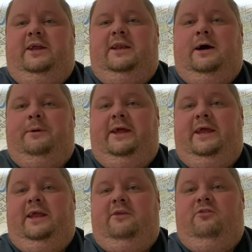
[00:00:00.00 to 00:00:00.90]
and now it
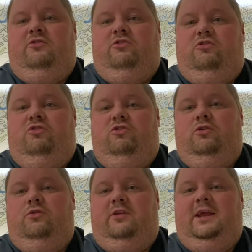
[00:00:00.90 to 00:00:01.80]
is
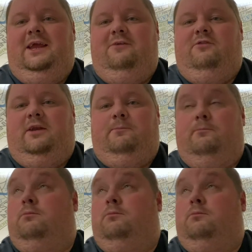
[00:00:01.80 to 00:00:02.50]
Tuesday evening.